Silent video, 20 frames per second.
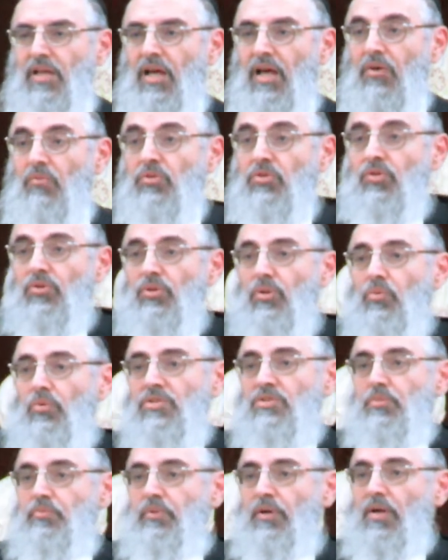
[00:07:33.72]
And we don't know
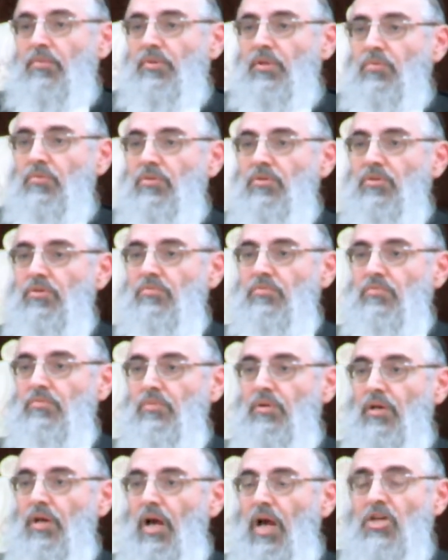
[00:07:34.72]
what's the problem with him.
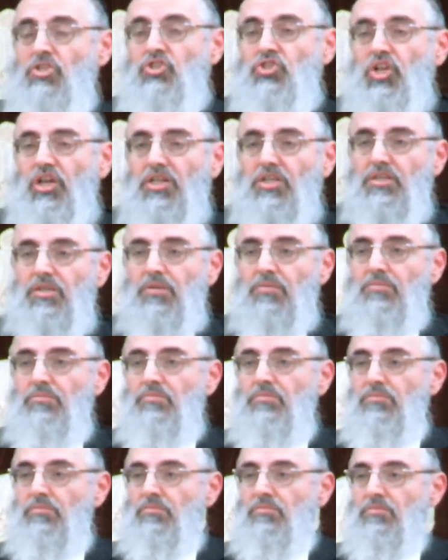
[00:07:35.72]
I checked him.
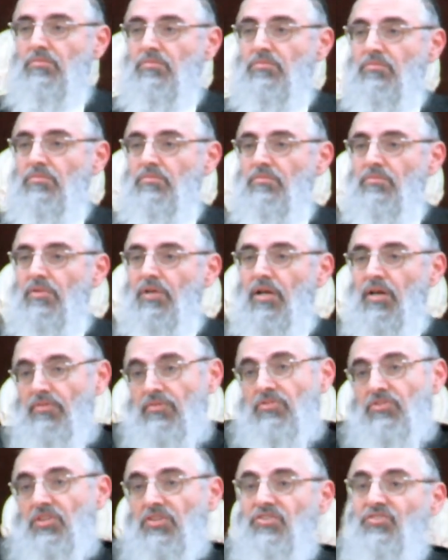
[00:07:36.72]

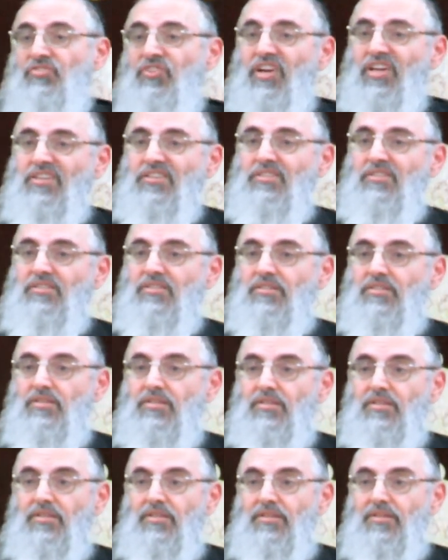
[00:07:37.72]
Everything's fine.
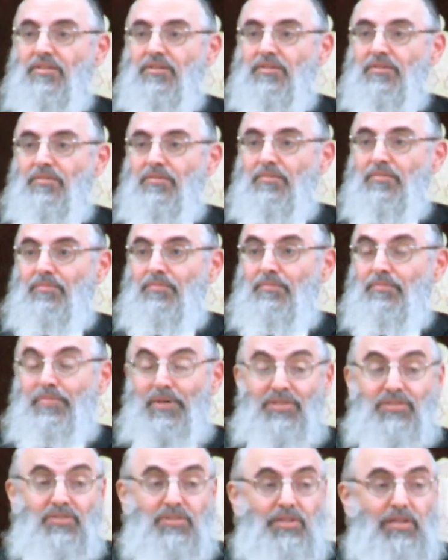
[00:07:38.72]

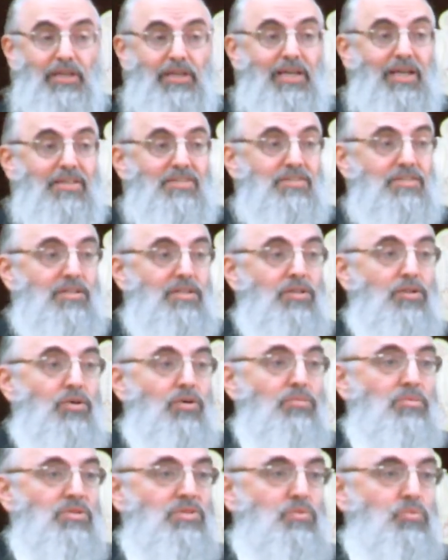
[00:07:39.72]
But he has
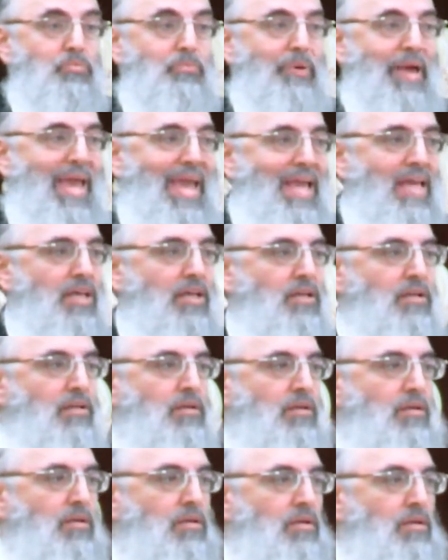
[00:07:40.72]
enormous pain,
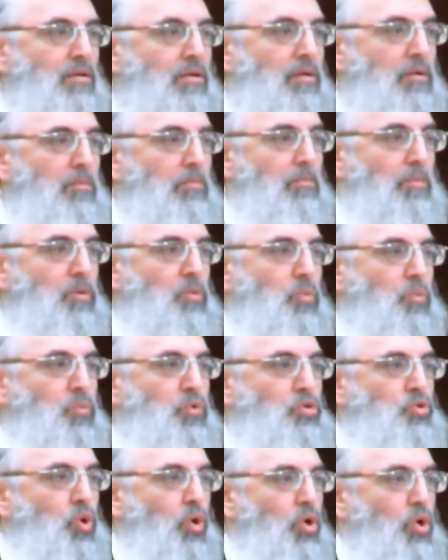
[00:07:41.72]
but
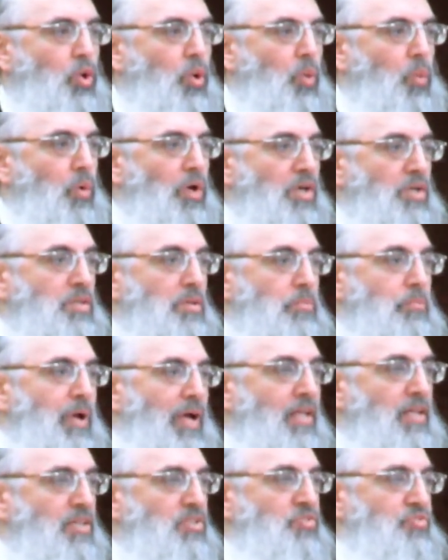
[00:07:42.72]
we don't know where the
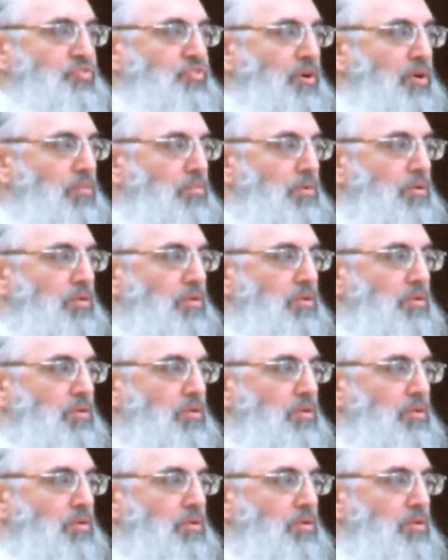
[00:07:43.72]
pain is from.